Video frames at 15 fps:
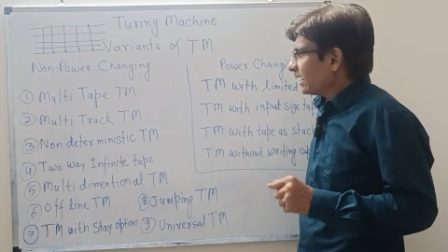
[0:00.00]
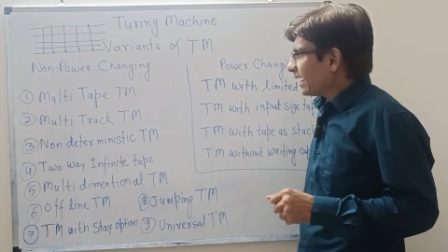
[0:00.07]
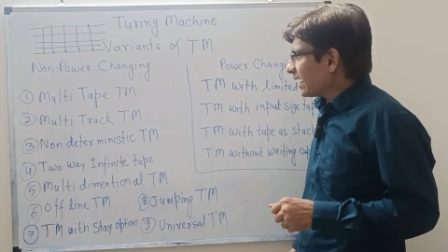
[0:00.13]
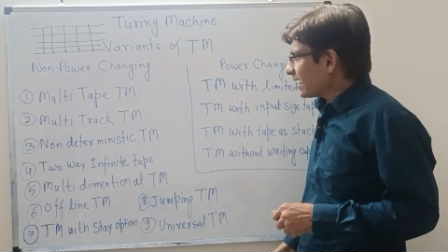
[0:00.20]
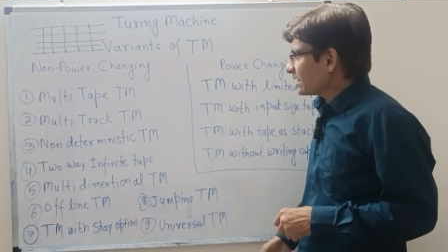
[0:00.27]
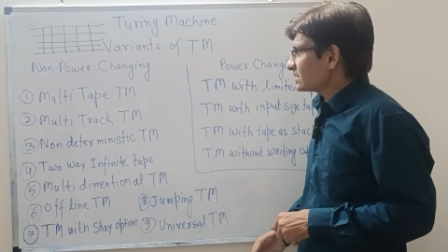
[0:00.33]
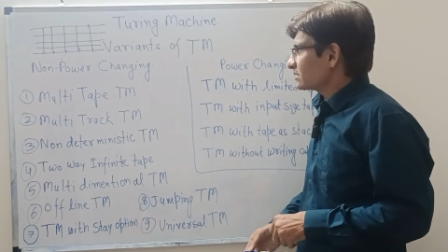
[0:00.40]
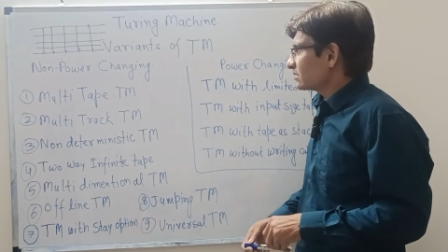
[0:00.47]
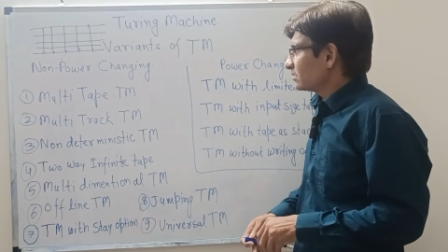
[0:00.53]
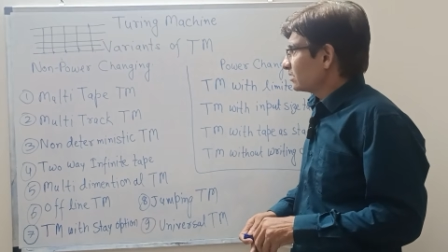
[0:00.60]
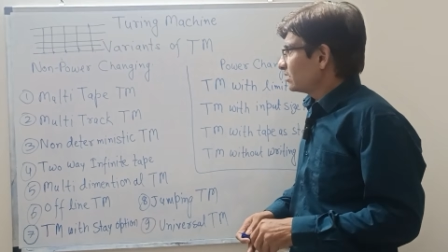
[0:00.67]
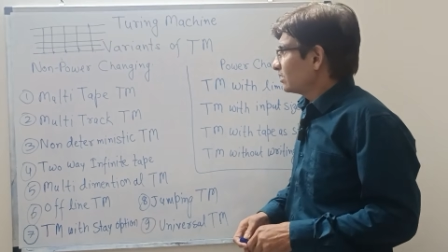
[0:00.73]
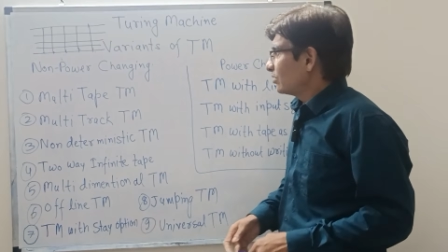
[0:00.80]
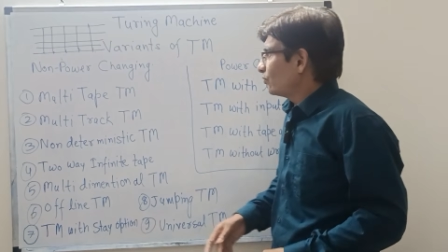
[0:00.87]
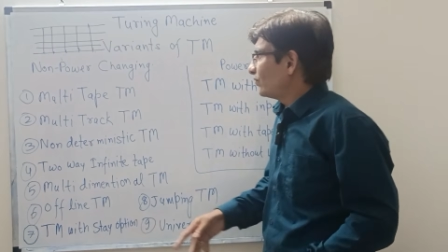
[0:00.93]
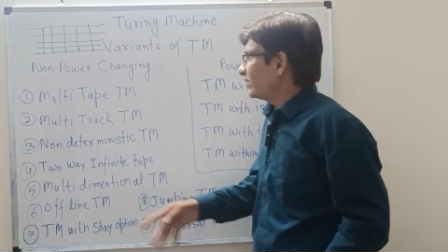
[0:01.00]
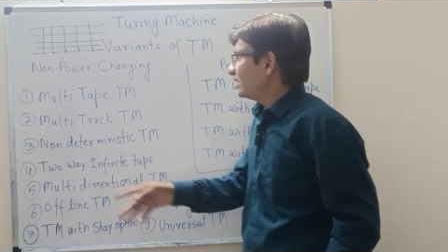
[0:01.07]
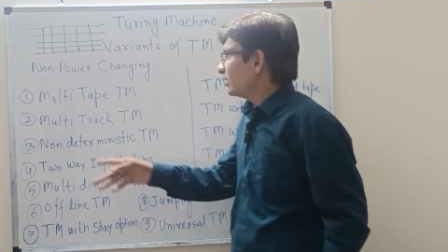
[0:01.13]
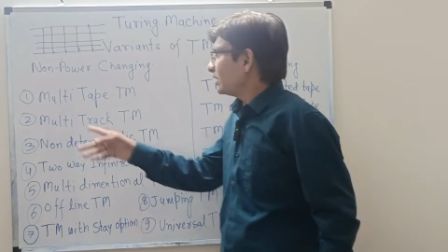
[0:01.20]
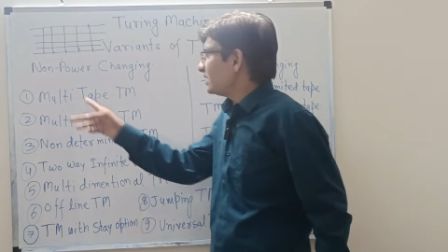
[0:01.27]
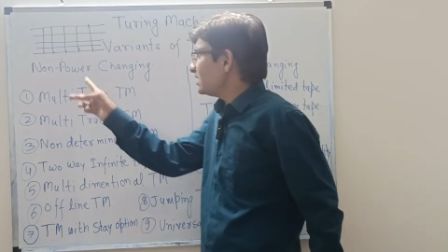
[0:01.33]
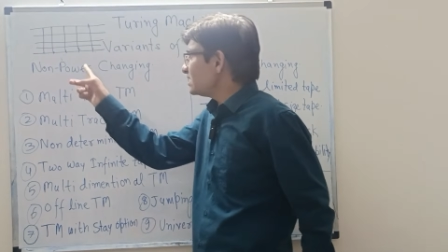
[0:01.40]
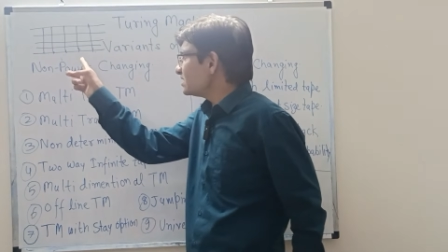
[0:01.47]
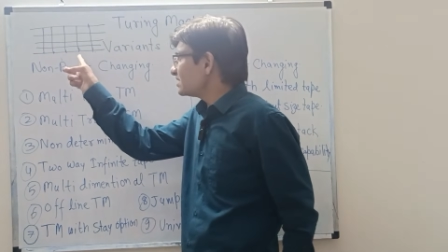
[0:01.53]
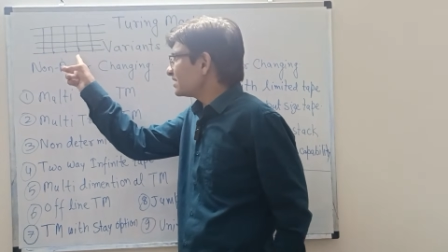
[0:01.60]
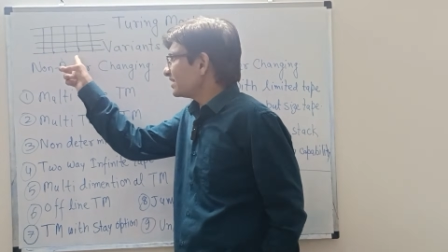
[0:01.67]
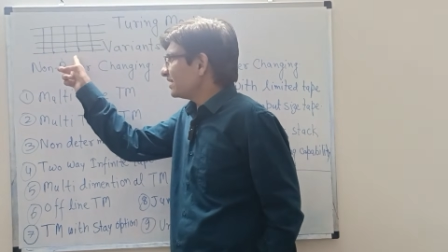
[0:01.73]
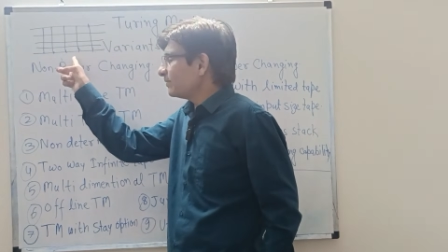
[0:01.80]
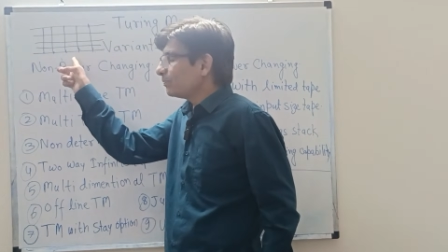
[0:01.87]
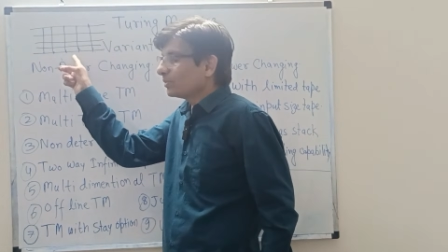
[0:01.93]
as with each
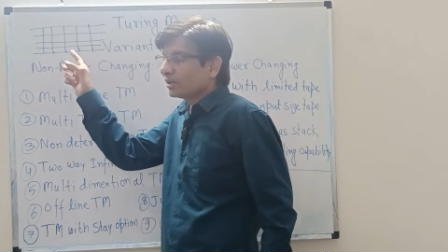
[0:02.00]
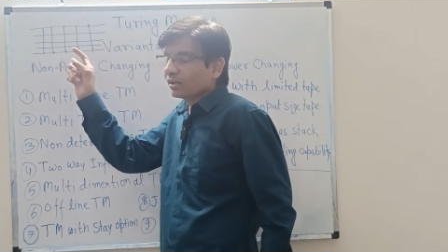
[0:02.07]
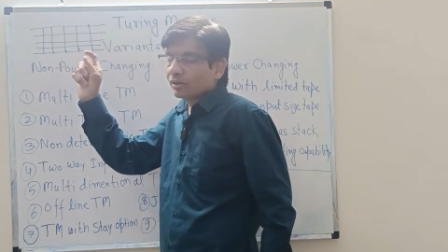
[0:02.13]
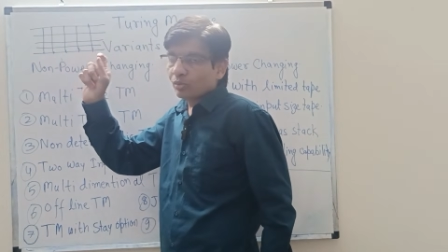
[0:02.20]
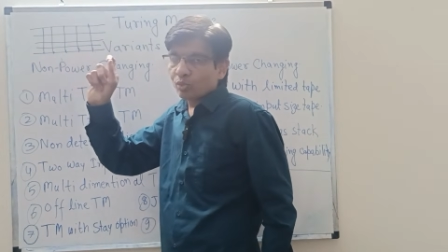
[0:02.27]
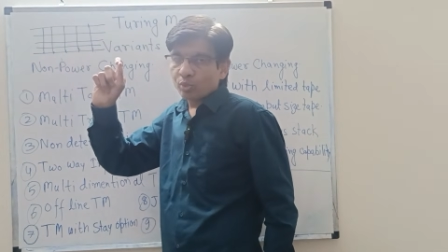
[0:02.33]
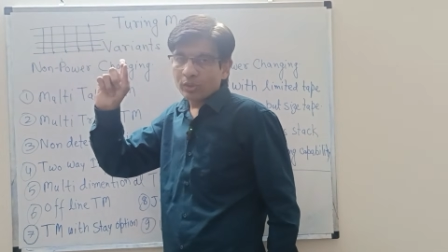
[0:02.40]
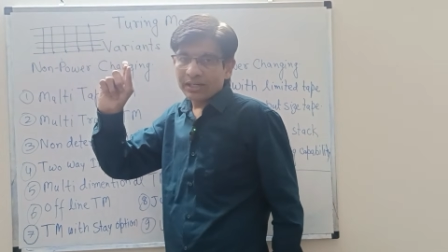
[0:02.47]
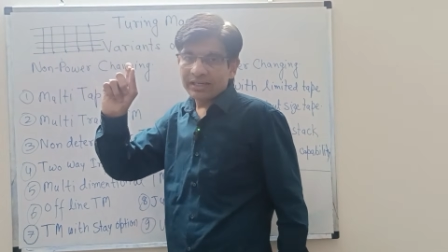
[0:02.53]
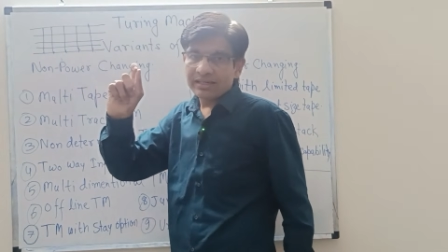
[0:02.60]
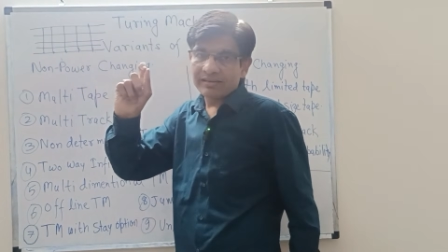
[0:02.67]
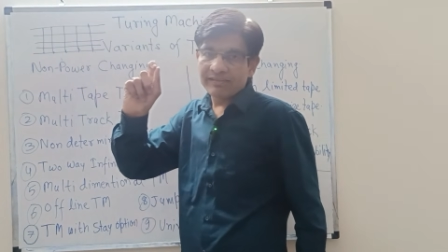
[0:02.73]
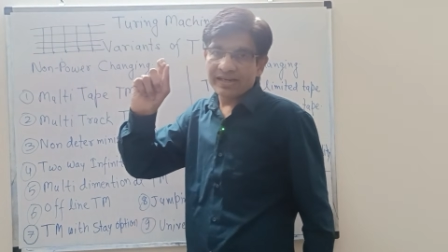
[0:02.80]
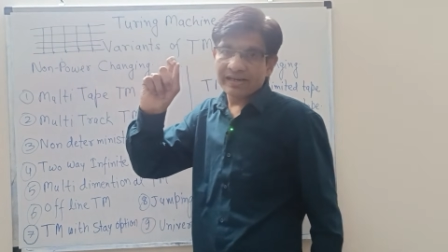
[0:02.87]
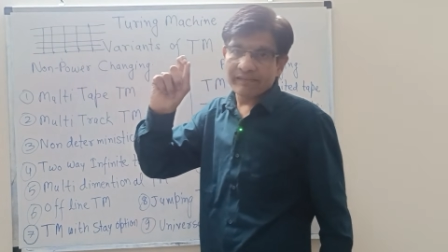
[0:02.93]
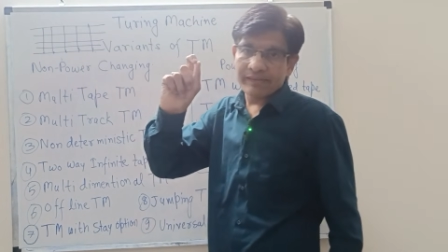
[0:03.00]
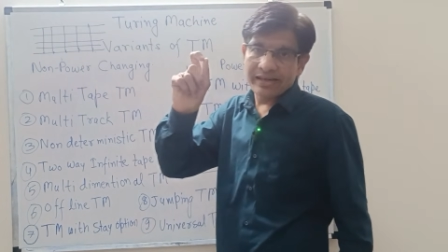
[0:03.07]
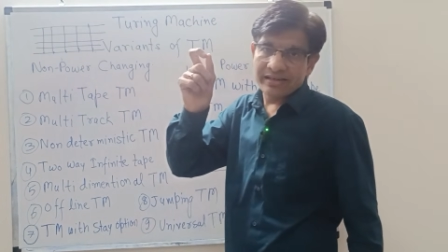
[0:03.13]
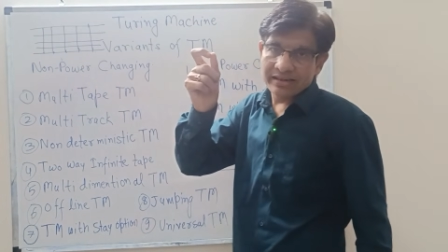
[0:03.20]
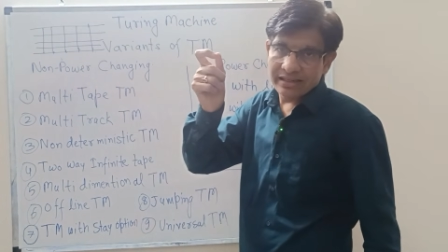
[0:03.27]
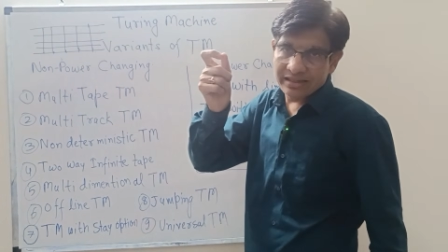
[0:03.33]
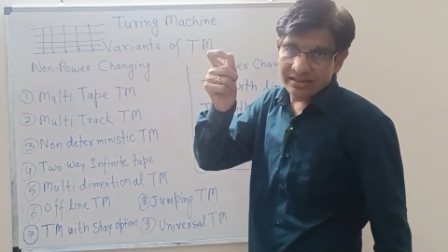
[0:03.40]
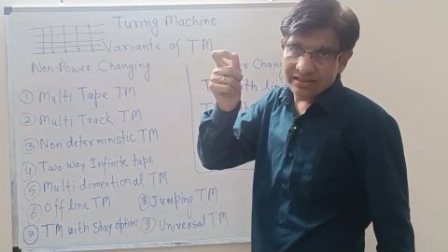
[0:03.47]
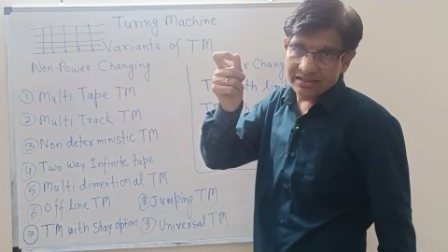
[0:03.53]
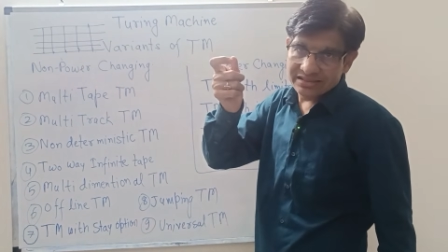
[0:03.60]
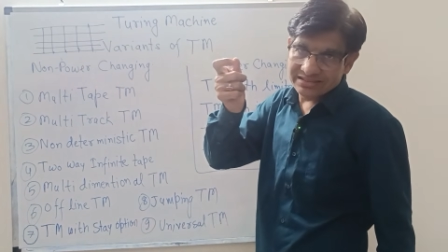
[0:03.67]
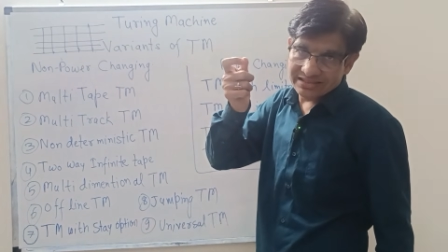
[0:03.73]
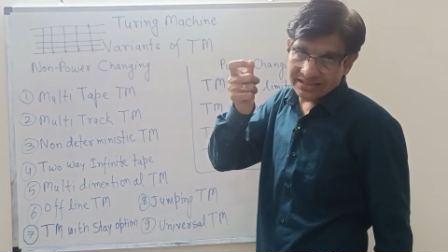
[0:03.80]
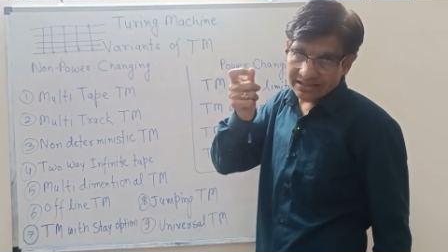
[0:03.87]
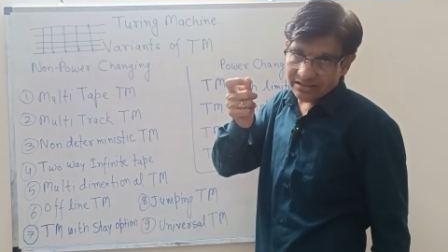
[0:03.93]
tape, one read-write head
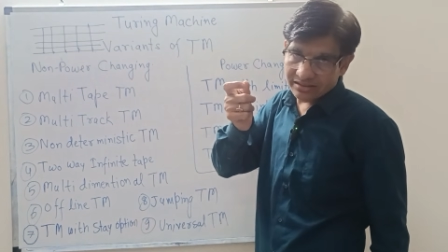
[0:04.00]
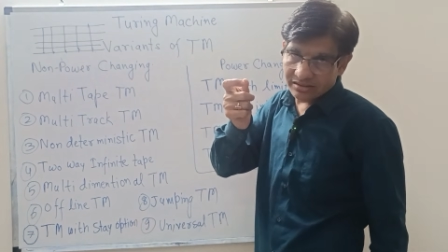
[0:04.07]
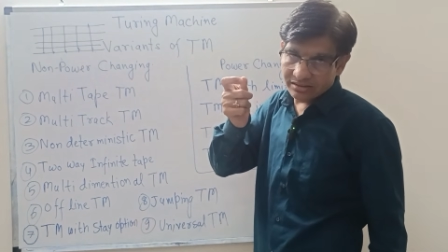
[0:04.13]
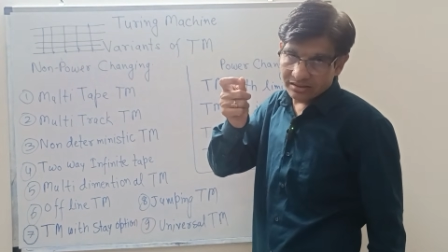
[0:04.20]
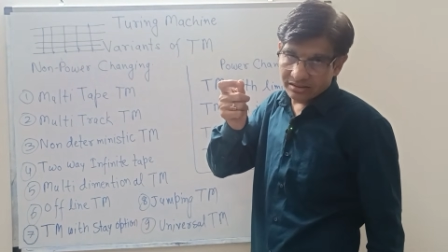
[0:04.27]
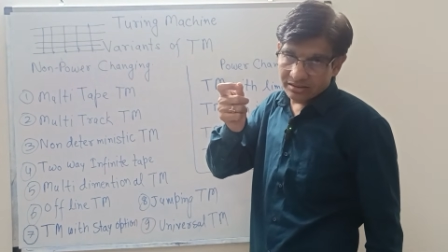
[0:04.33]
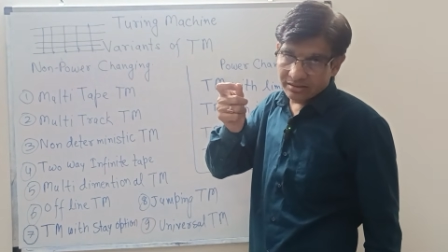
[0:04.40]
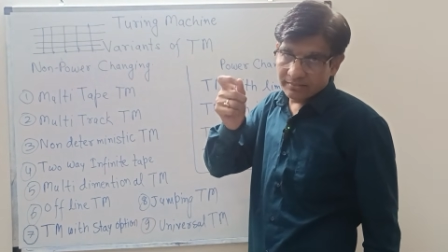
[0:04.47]
is there,